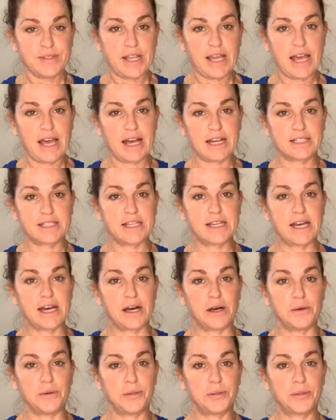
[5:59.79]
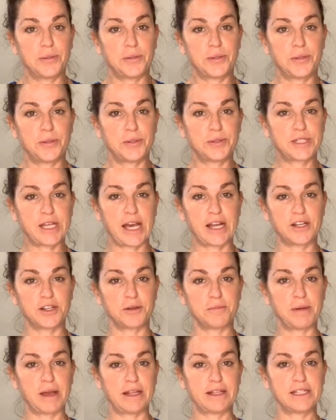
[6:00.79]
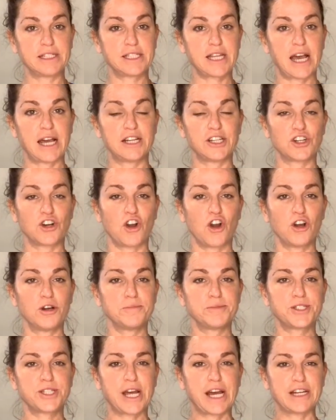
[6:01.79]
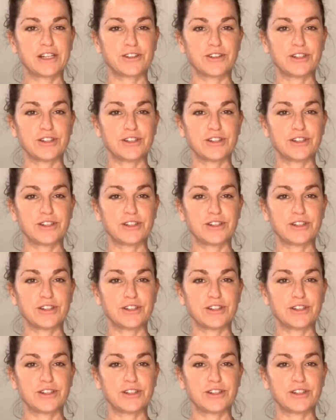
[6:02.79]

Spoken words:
Exhale. Tighten your belly, tighten your arms, tighten your